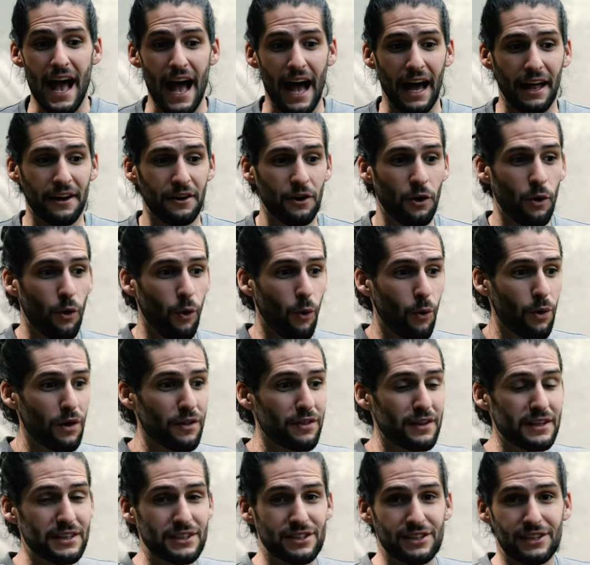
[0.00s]
And all
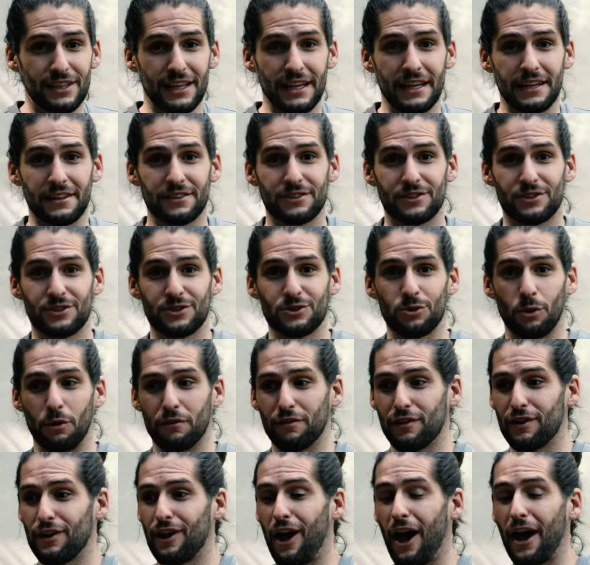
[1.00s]
of these things
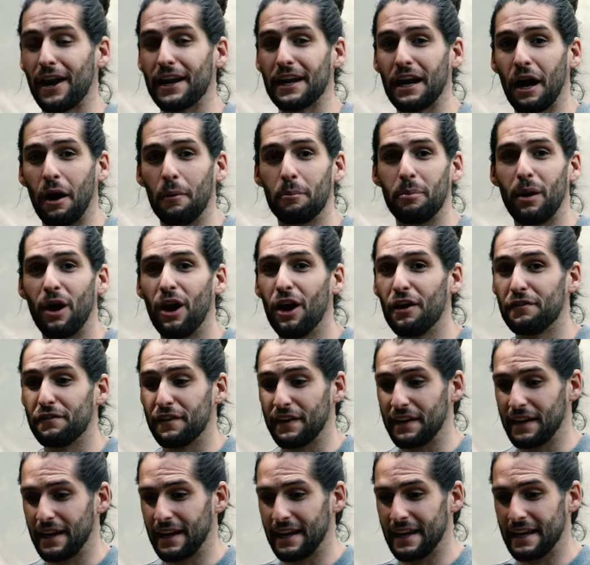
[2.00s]
sort of lining up
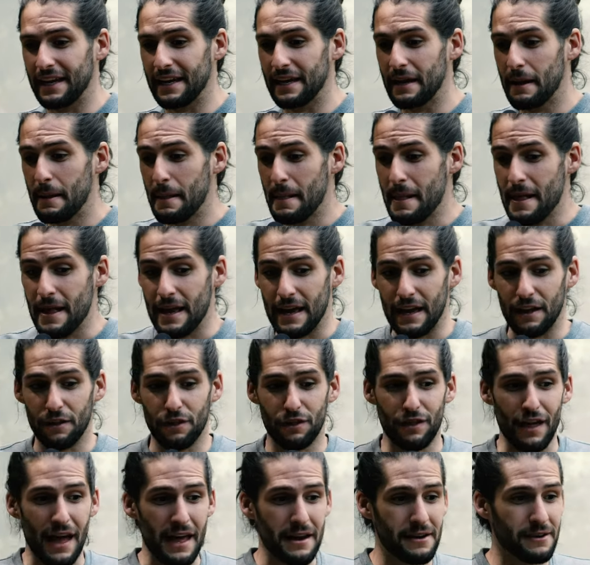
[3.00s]
perfectly,
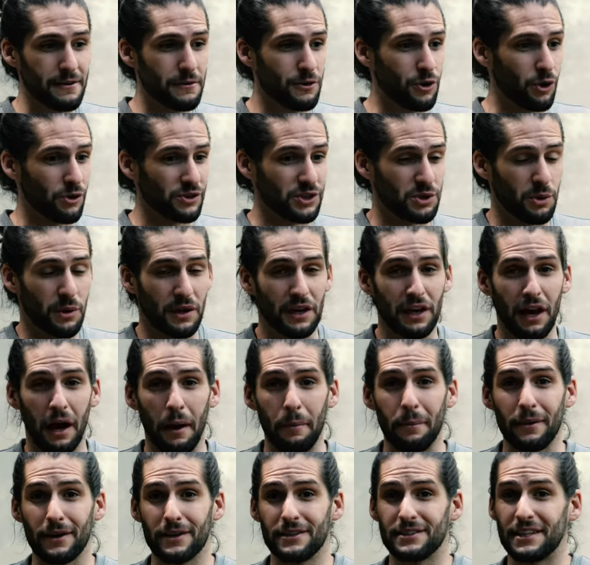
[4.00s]
it then got to a
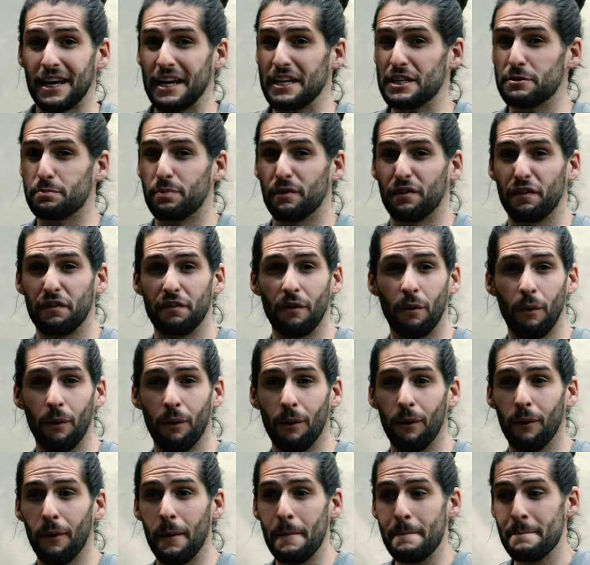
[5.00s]
couple of days
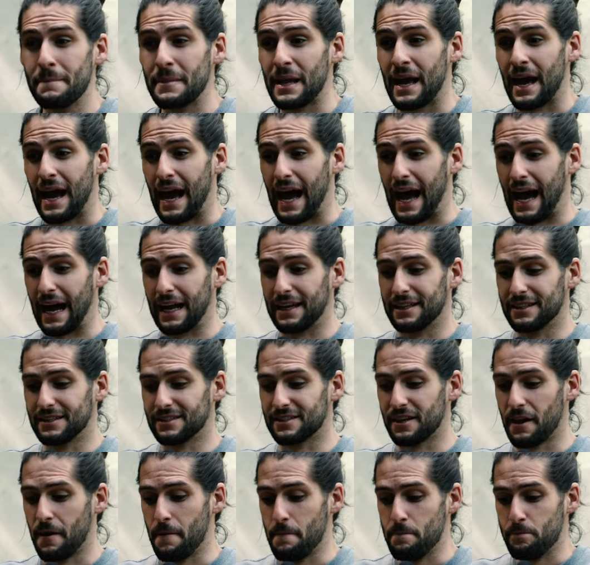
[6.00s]
before,
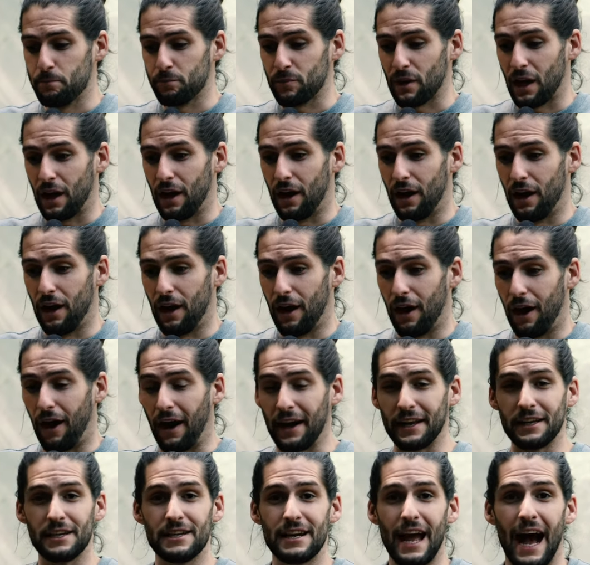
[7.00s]
and
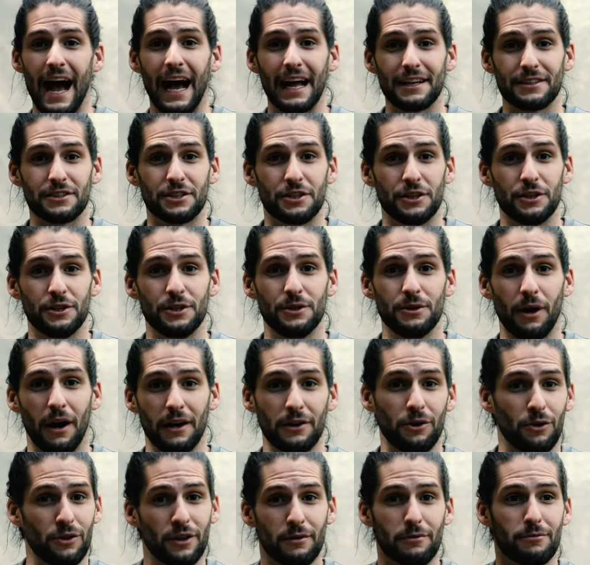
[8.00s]
I got
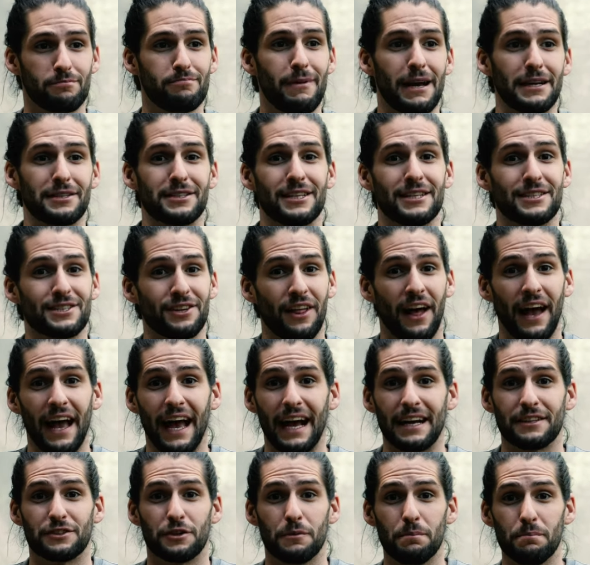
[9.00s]
the message that I
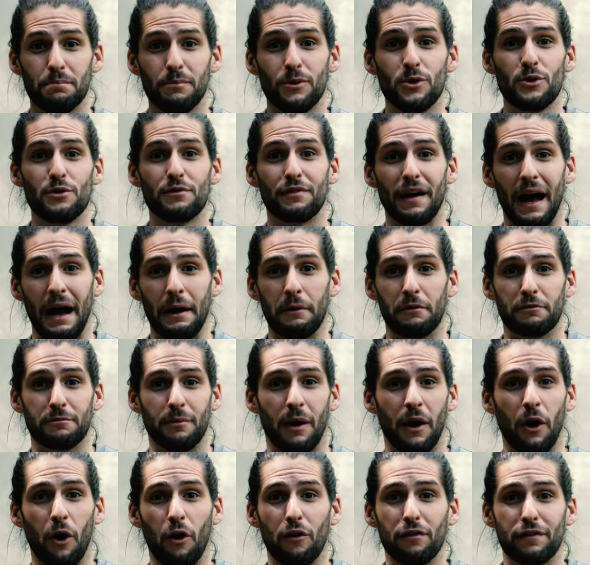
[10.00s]
had to move out of
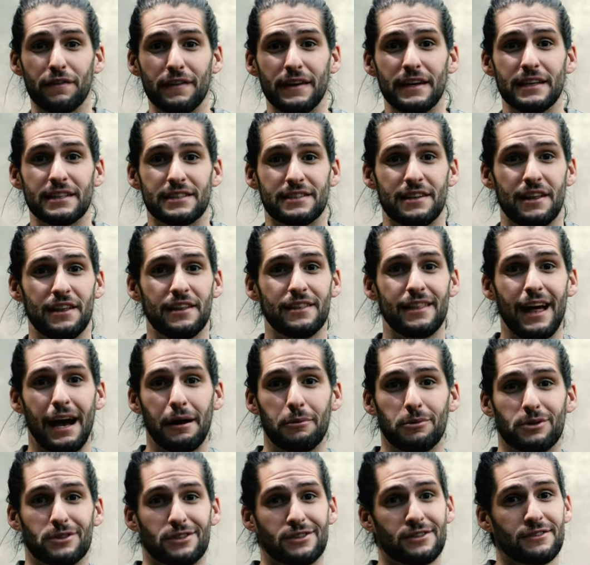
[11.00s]
my office,
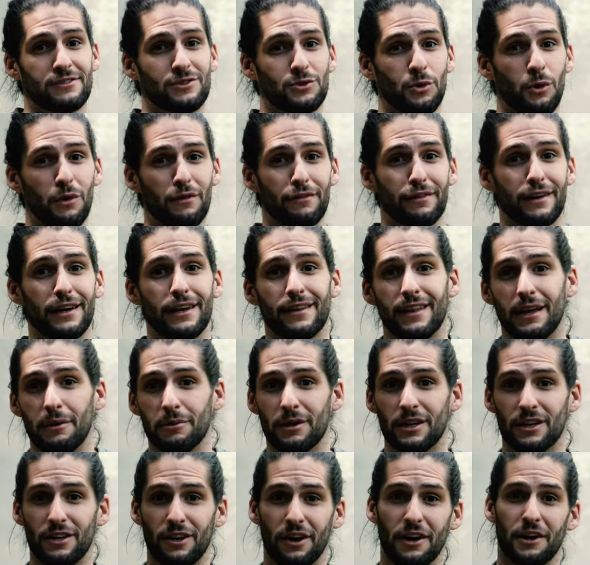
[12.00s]
that was sort of it. They
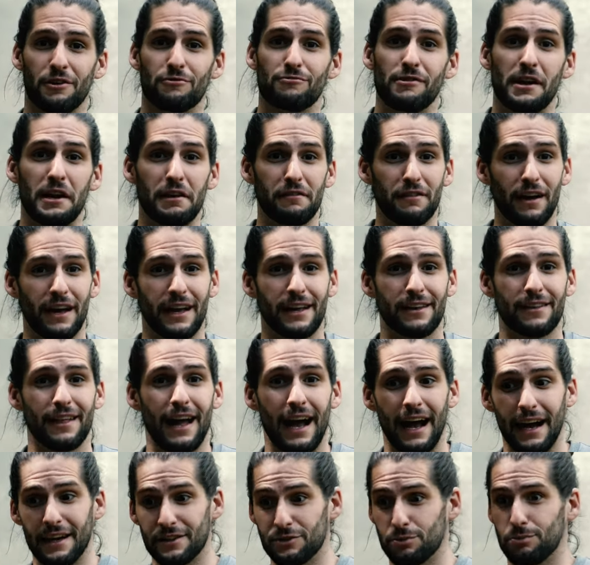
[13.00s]
were kind of renovating
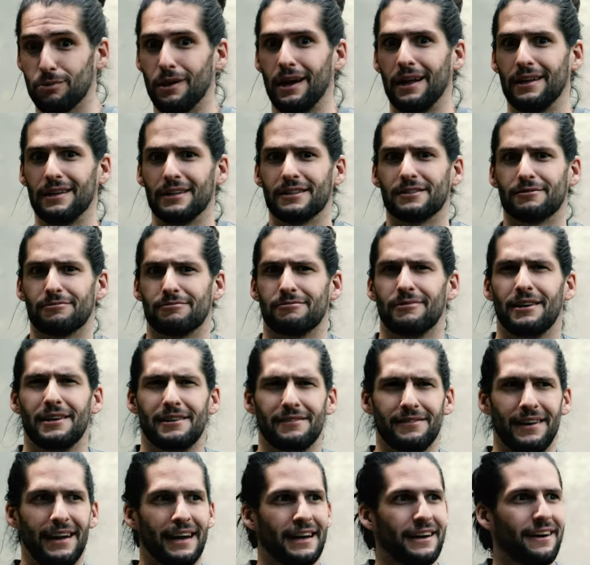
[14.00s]
that as well as
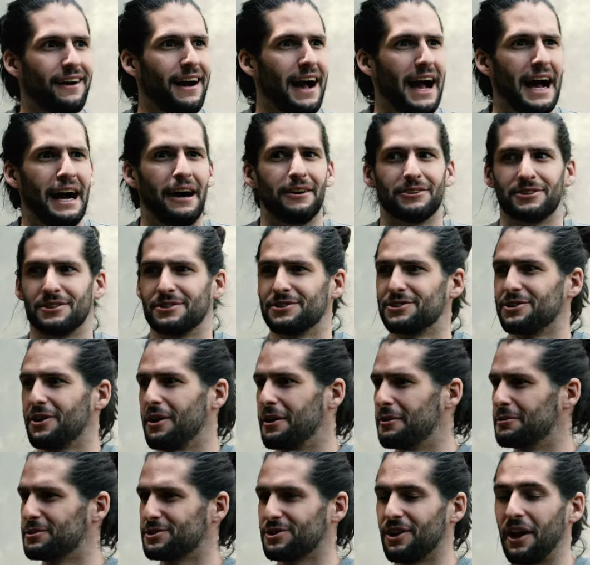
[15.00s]
renovating our house. And so
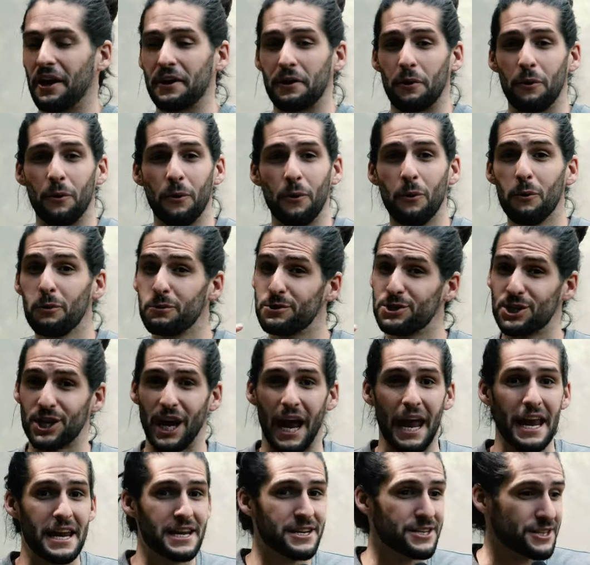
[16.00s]
it was like all
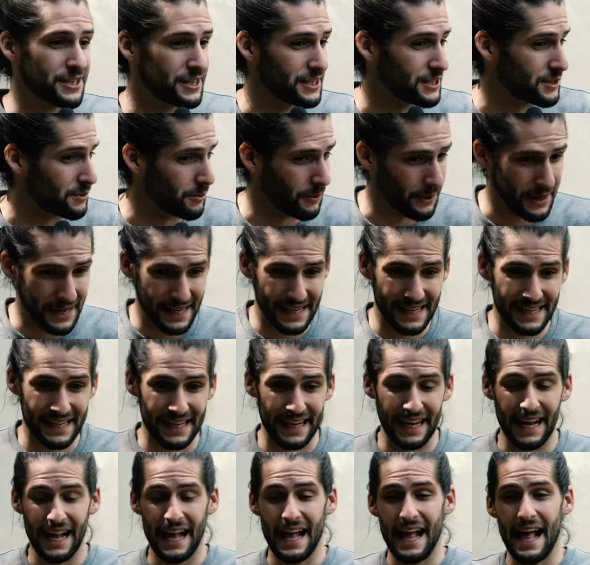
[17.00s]
change this week.